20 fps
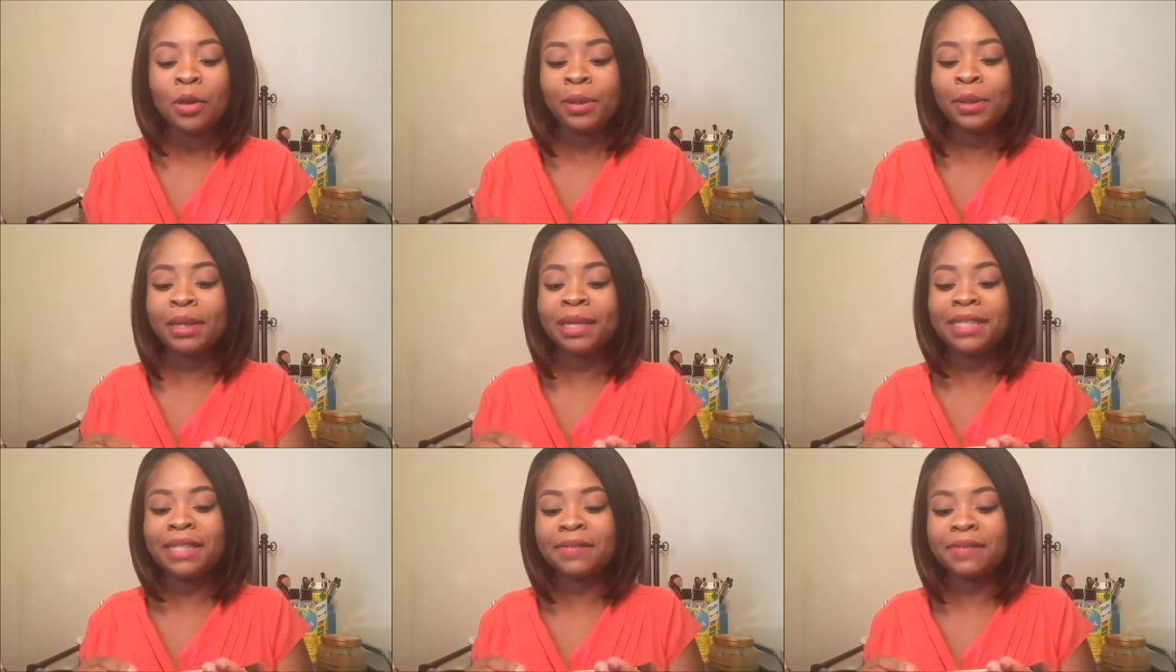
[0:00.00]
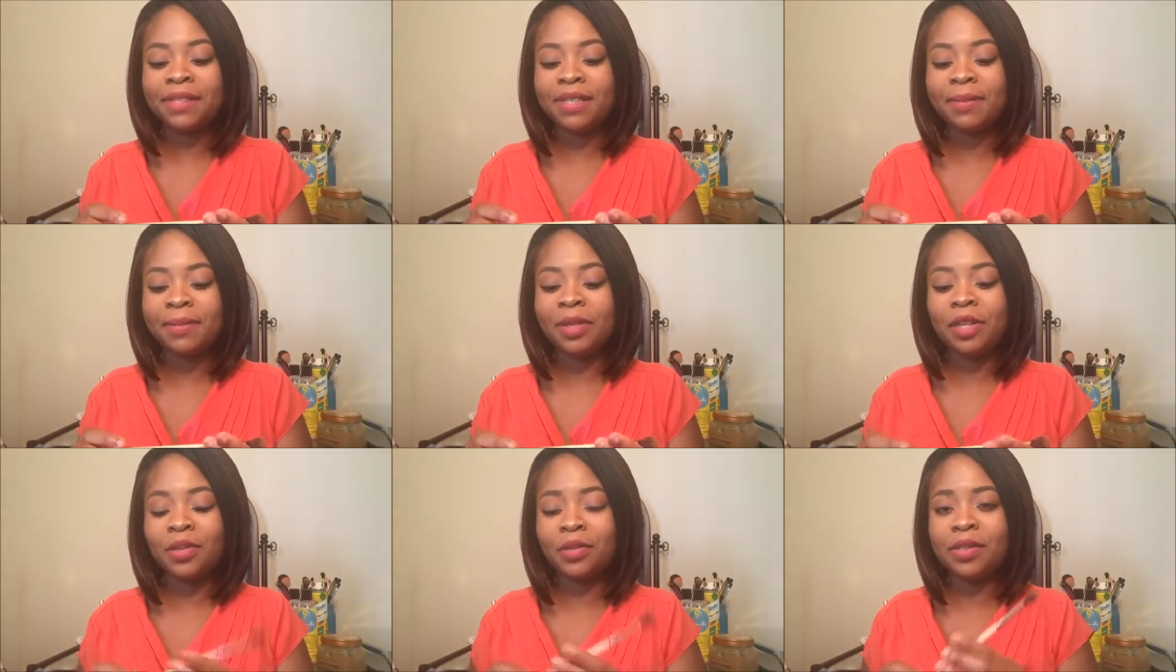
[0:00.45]
you guys have
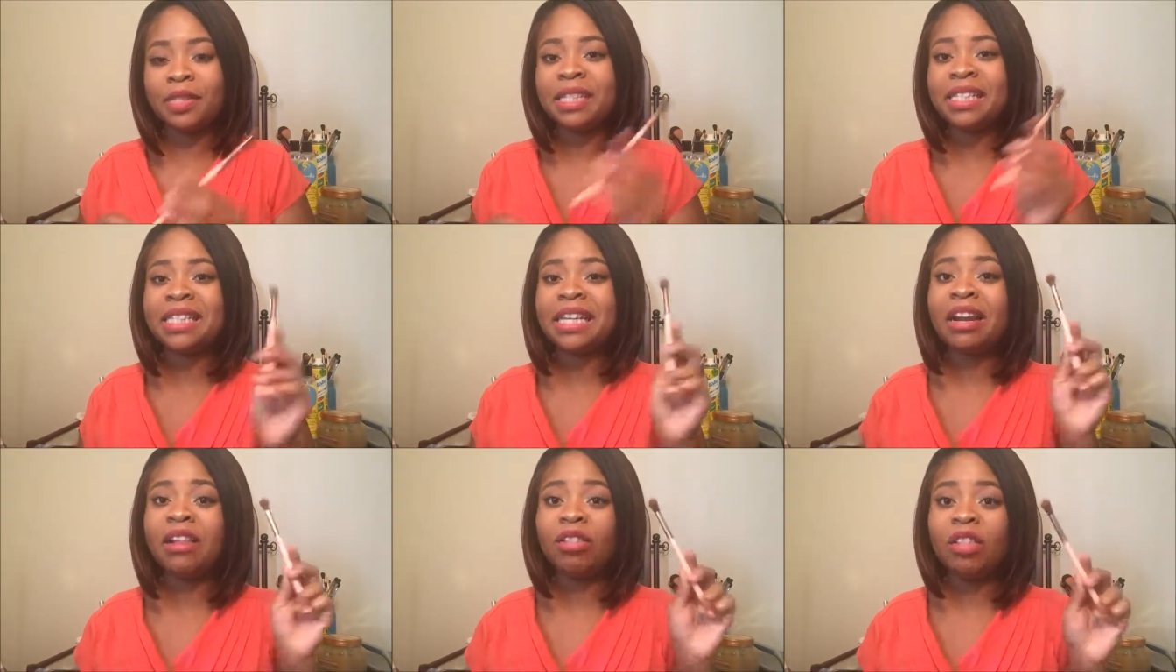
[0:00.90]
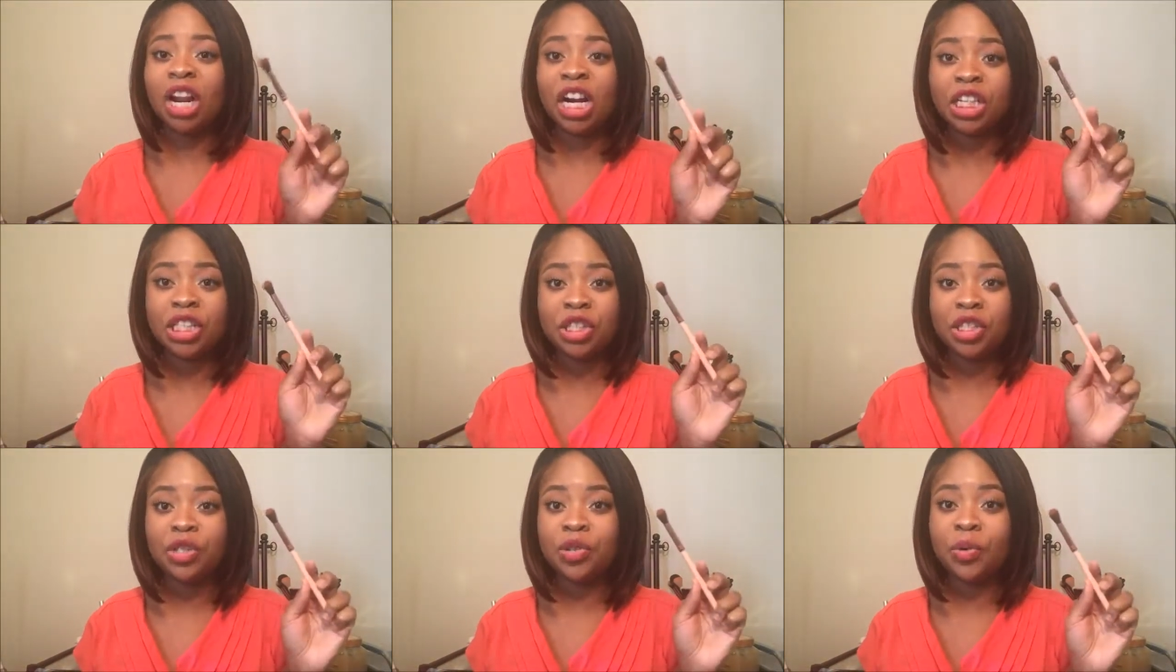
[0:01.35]
seen me use this in a
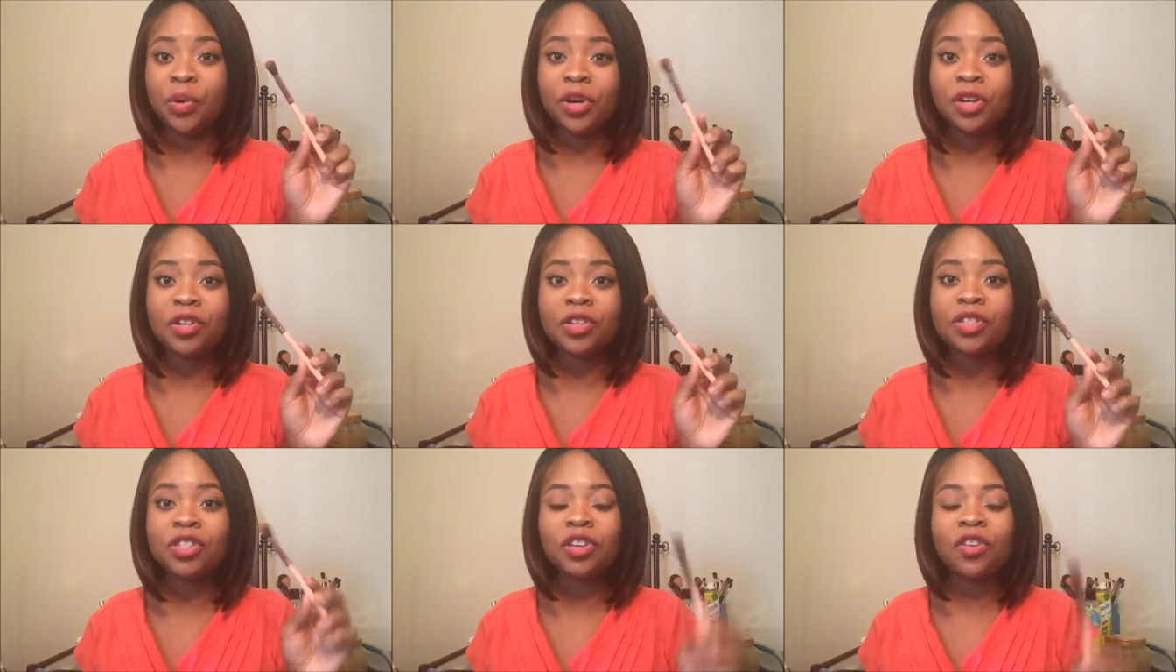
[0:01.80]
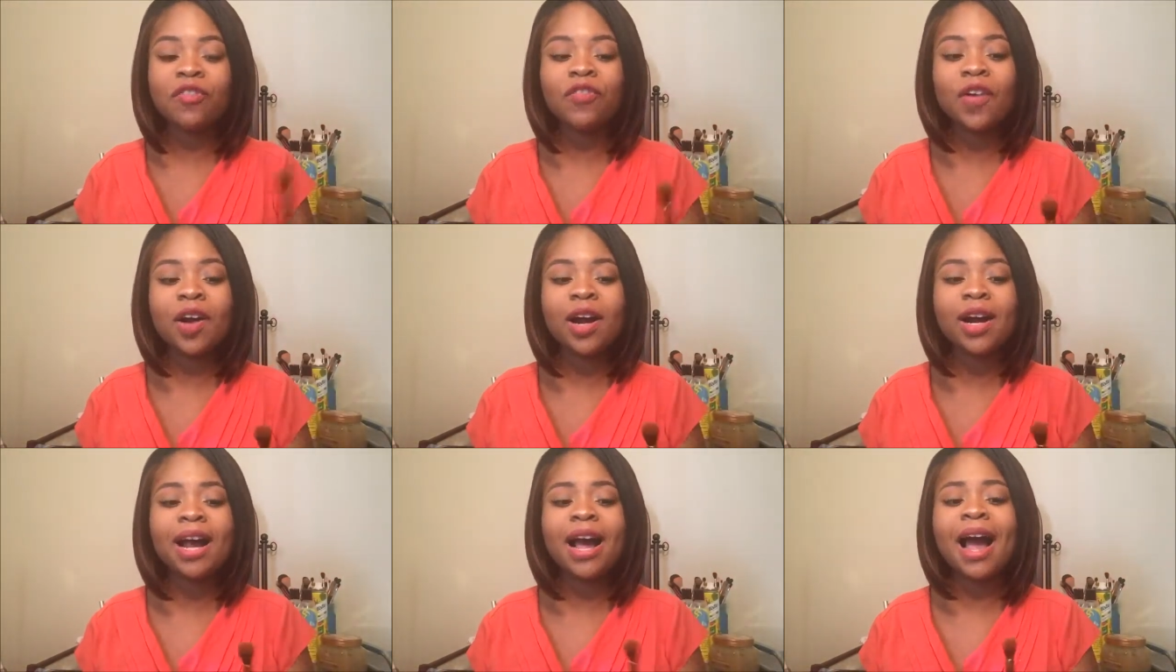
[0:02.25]
lot of tutorials so
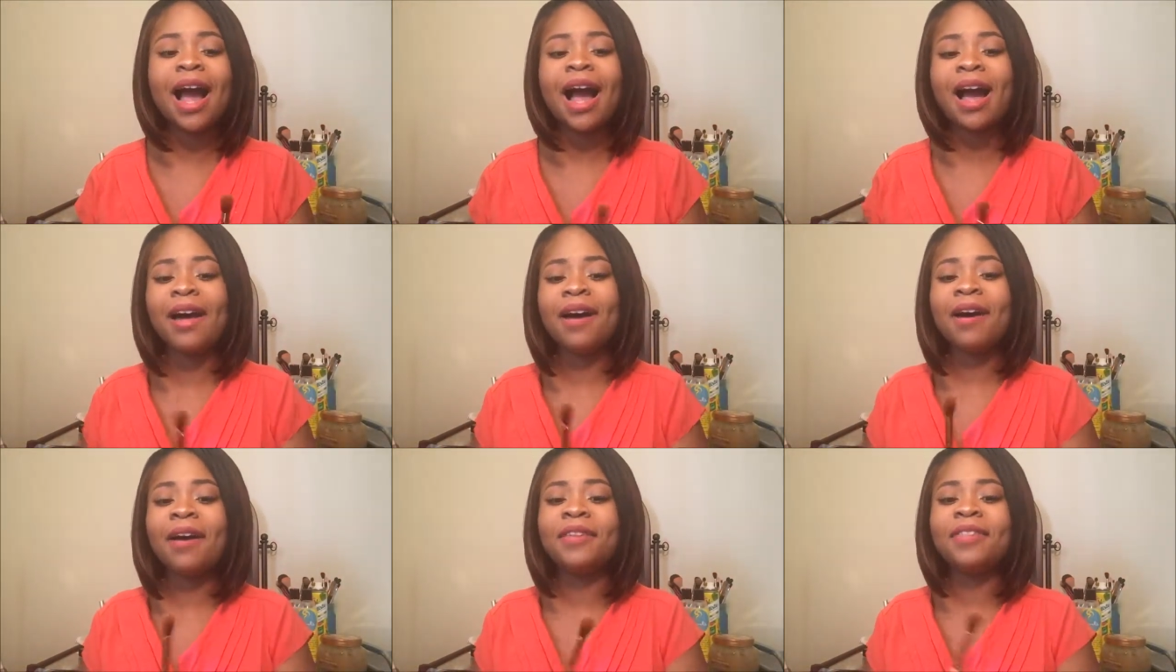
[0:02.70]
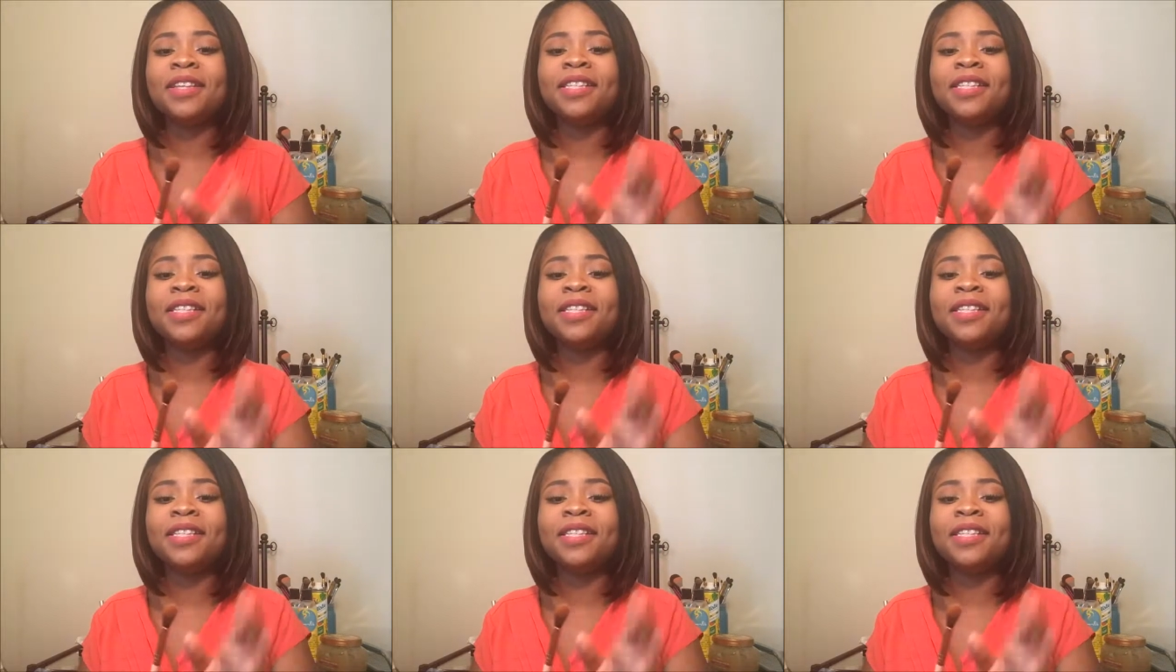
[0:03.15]
far uh,